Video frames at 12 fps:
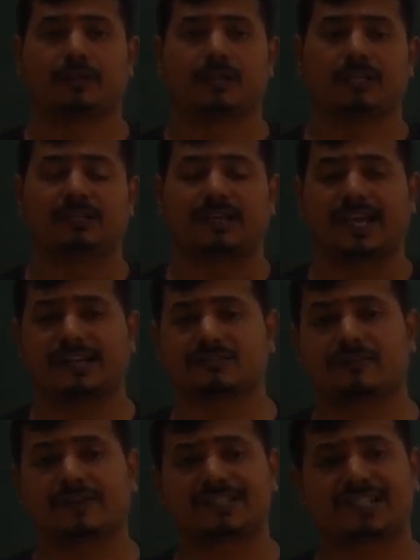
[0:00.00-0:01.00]
In the case
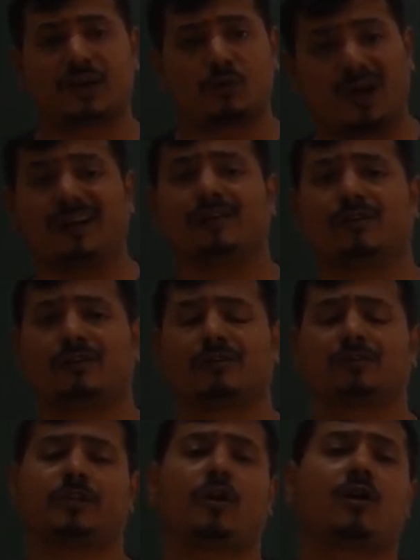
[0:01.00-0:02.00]
of
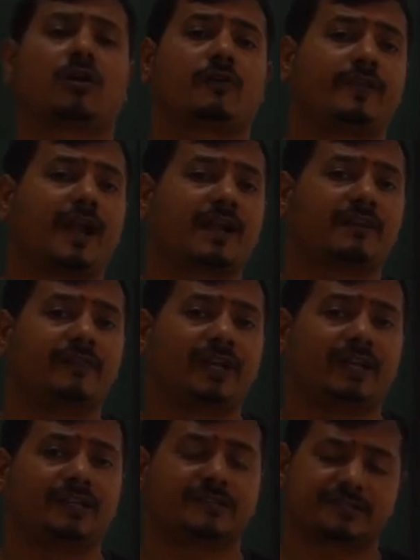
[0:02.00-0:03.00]
SN1, the order of
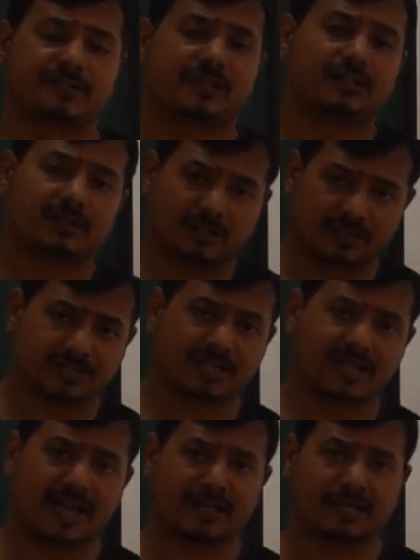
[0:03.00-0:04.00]
reactivity is
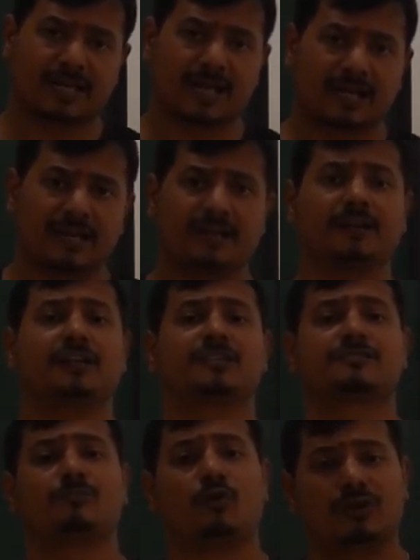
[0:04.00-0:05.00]
tertiary alkyl halide
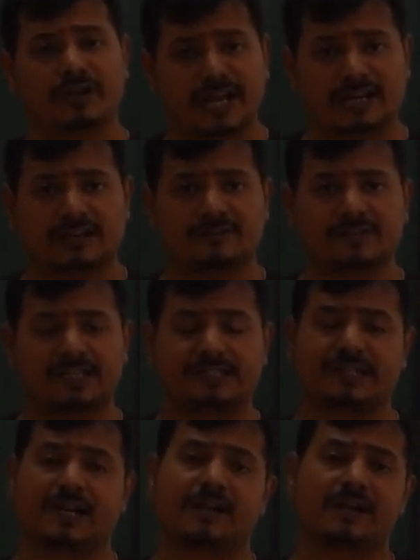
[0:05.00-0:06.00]
is more reactive than
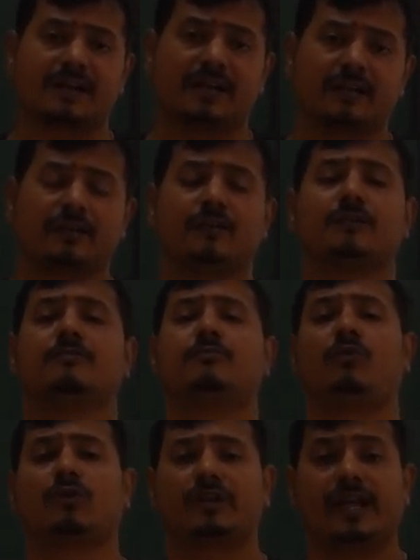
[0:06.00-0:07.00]
secondary,
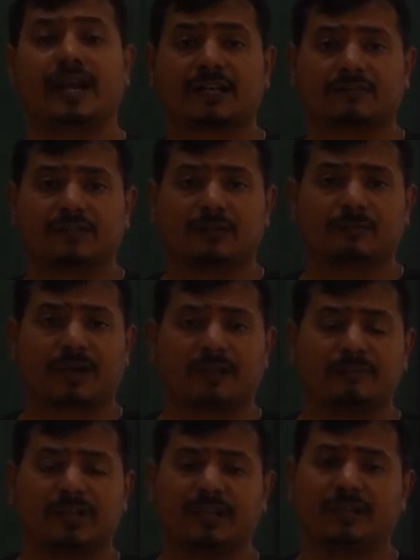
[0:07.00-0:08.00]
more reactive than
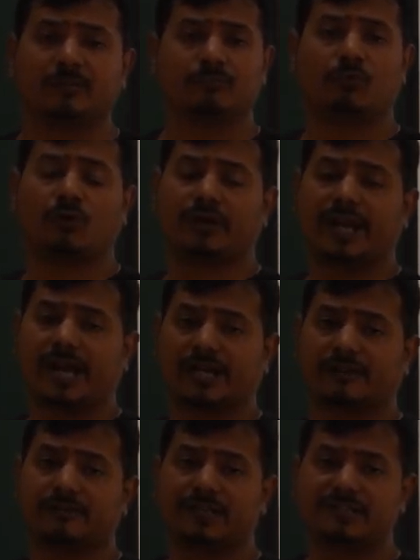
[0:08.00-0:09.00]
primary, more
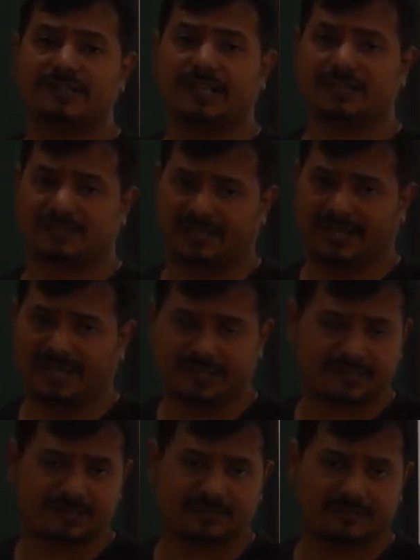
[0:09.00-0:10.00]
reactive than
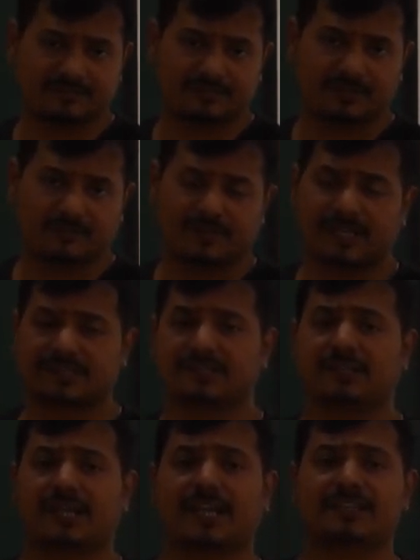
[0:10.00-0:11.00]
CH3X. Whereas
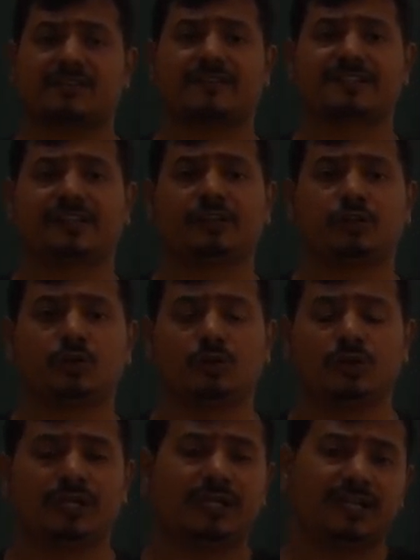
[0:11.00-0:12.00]
in the case of
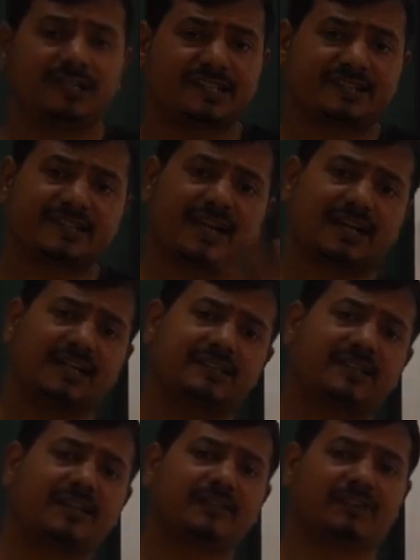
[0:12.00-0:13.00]
SN2, it is exactly
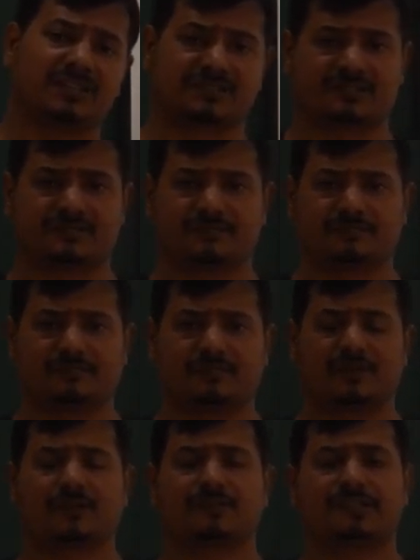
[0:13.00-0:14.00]
the reverse.
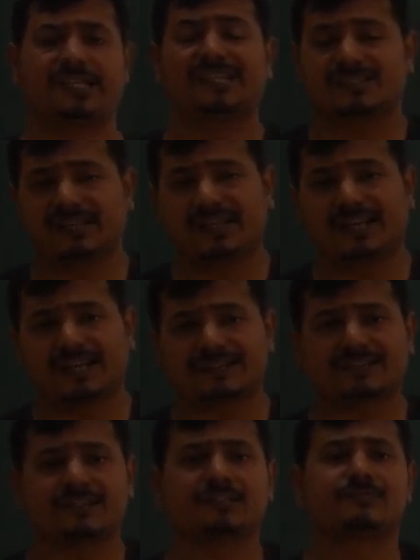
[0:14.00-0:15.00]

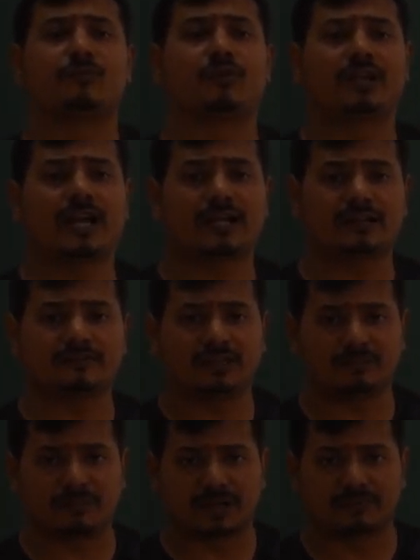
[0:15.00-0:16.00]
CH3X is more reactive
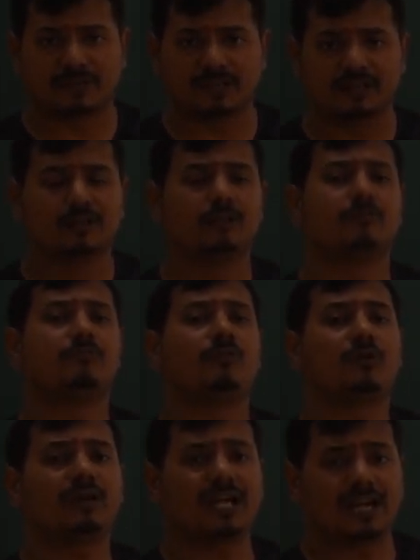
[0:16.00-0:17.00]
than primary,
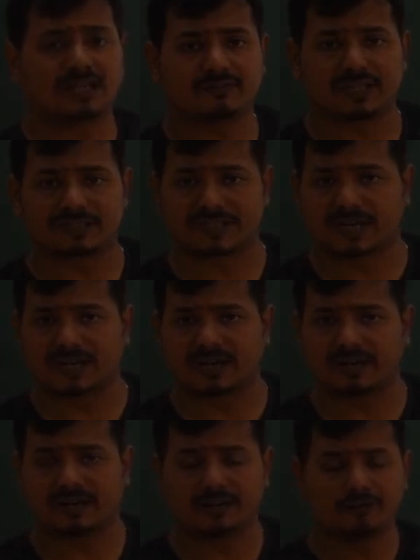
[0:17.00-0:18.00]
more reactive than
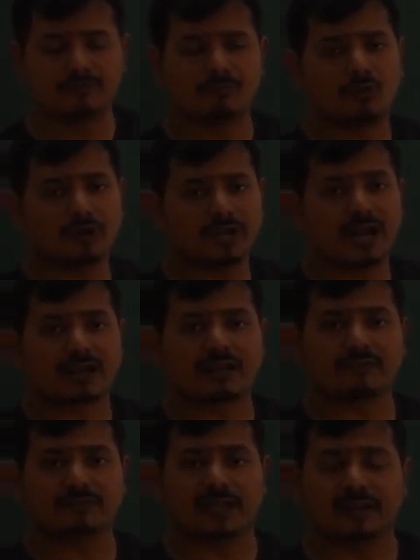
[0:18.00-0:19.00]
secondary, more
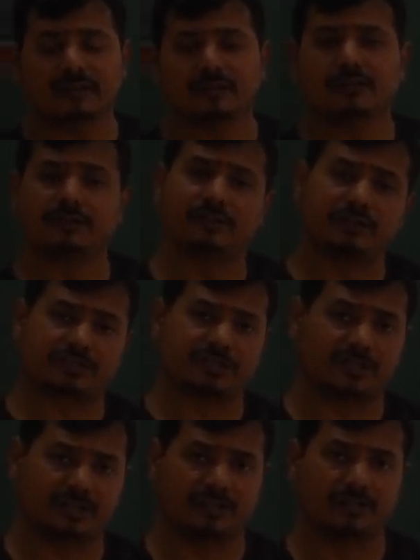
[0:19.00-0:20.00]
reactive than
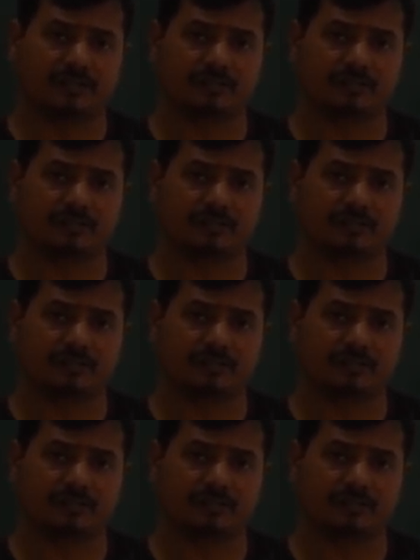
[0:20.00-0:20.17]
tertiary.